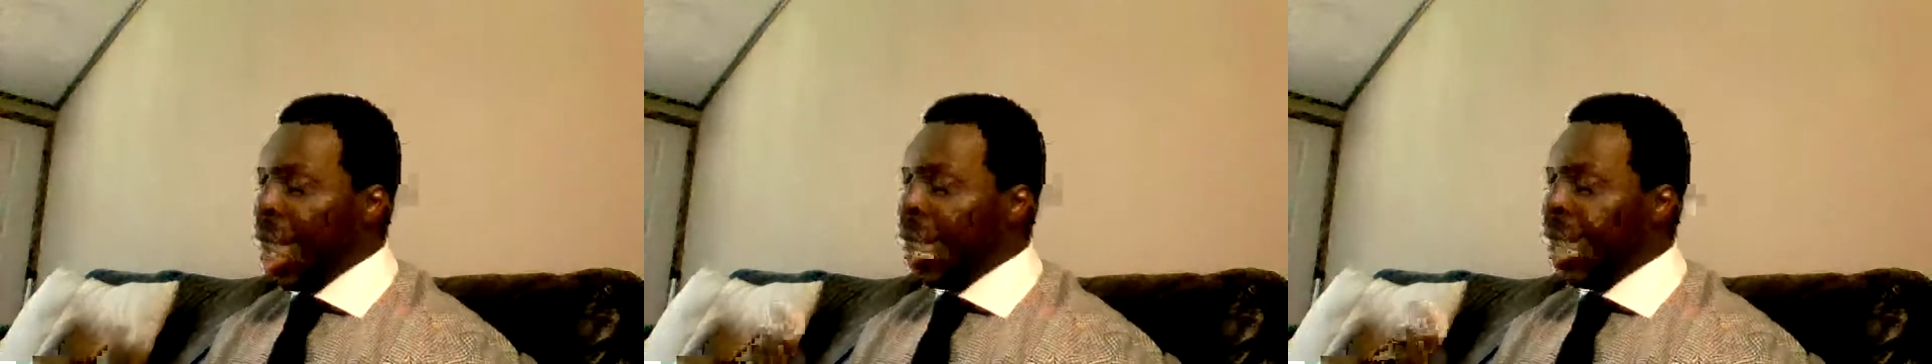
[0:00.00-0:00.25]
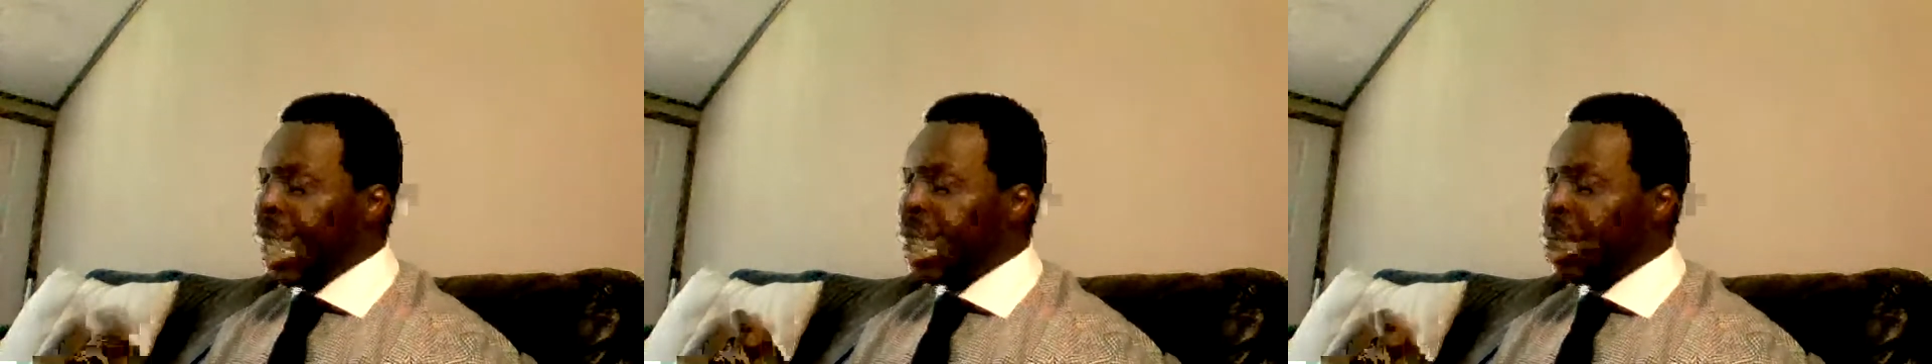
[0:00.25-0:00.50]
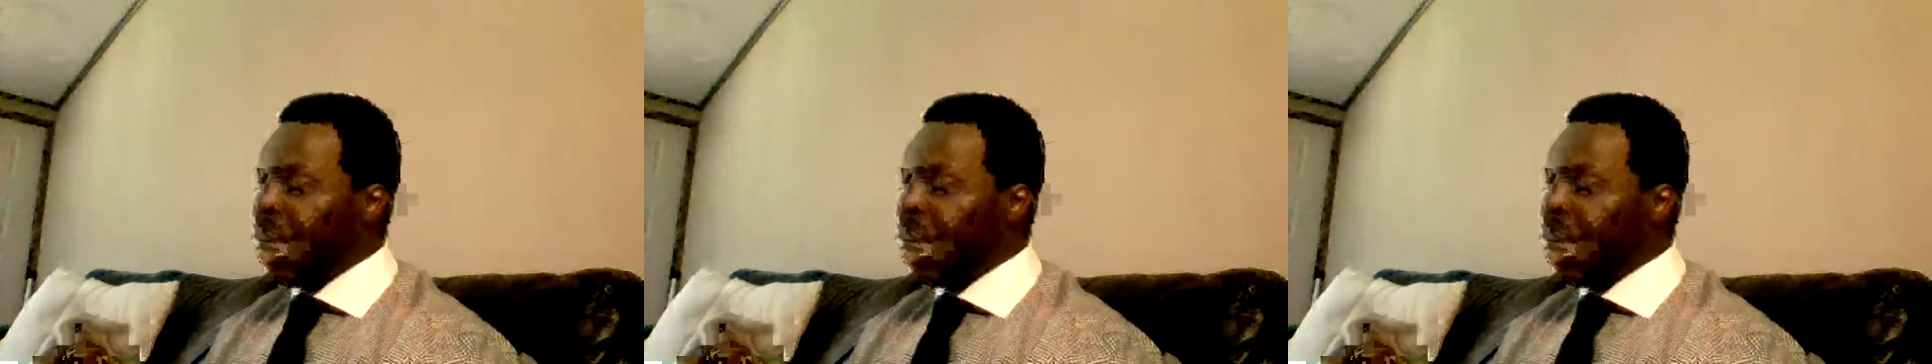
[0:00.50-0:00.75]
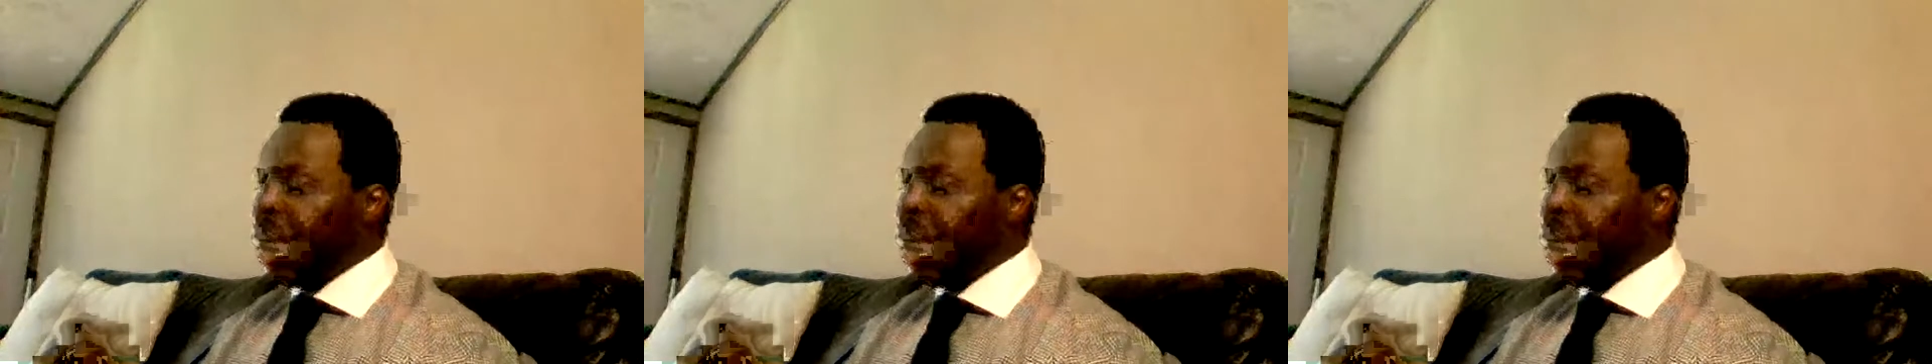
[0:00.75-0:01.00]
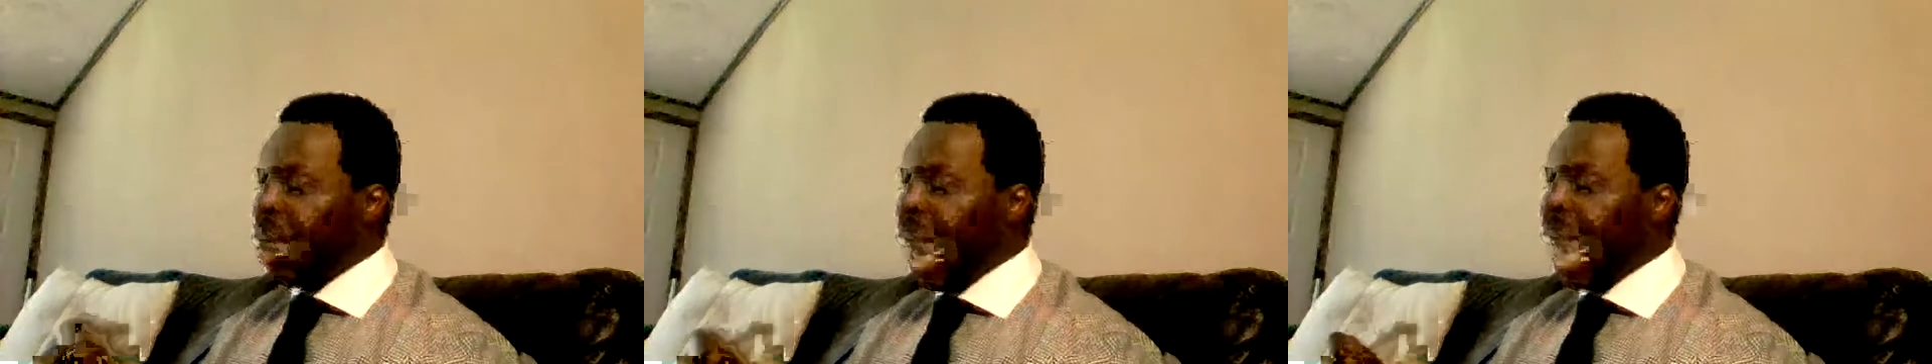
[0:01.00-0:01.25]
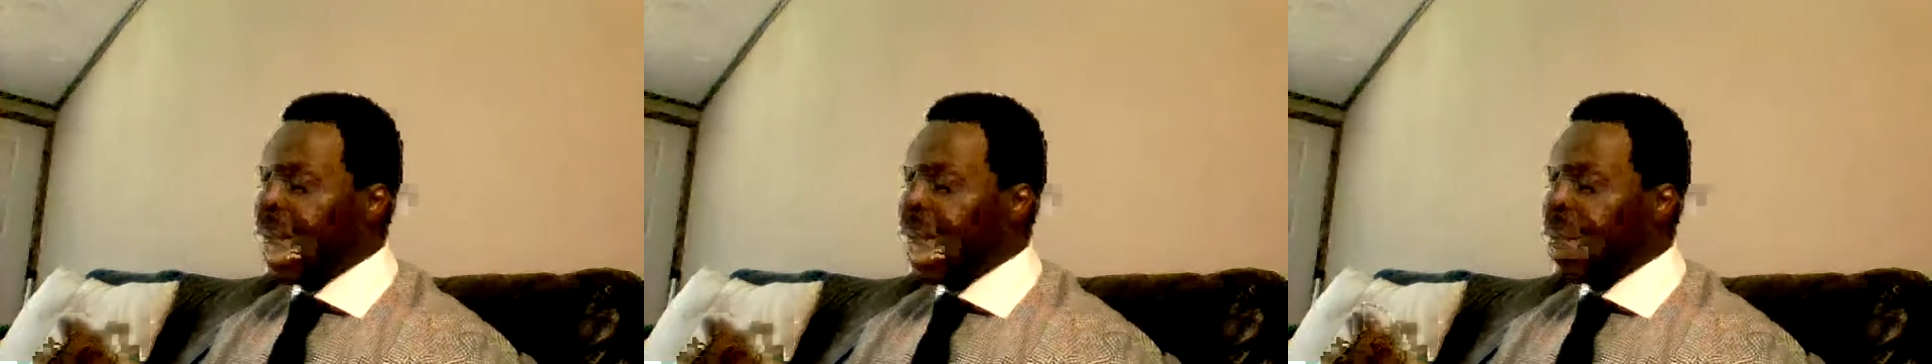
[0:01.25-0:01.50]
This right and
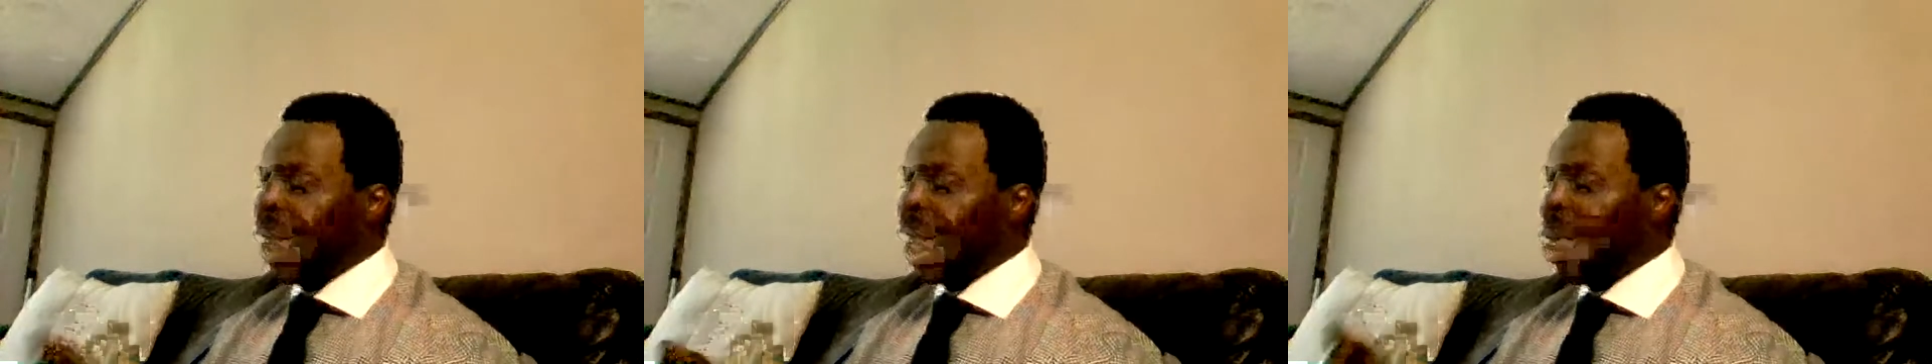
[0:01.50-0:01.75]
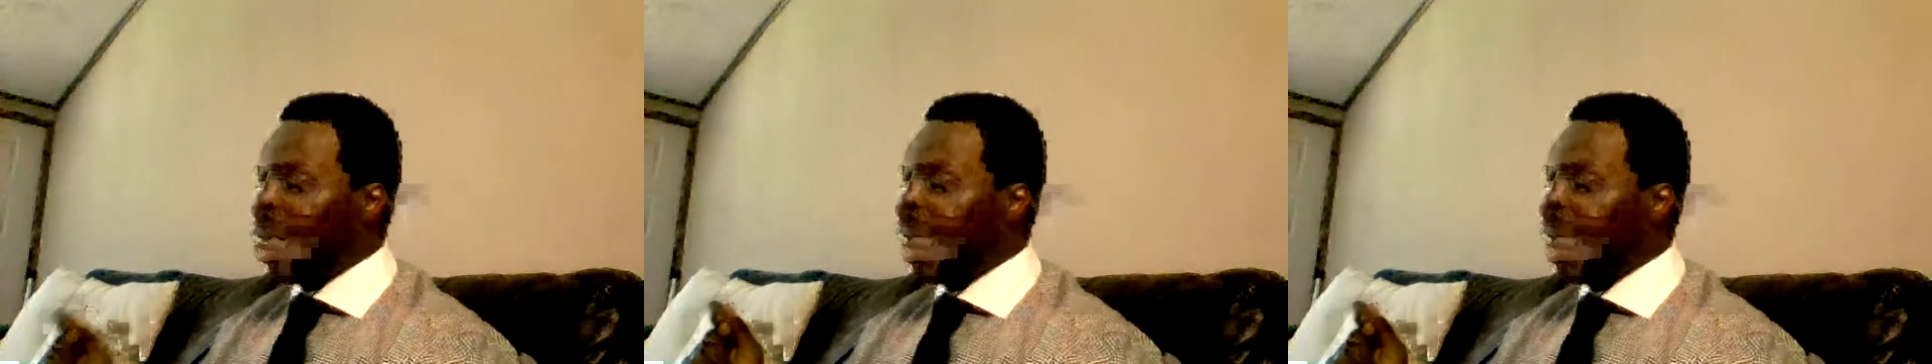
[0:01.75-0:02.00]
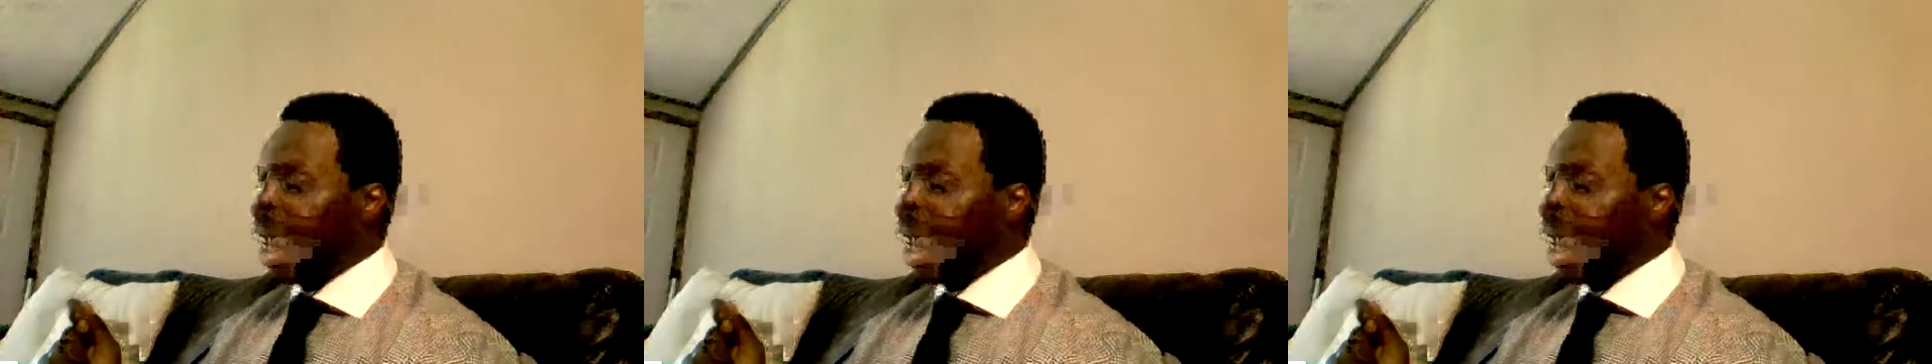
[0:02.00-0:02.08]
freedom will be clearly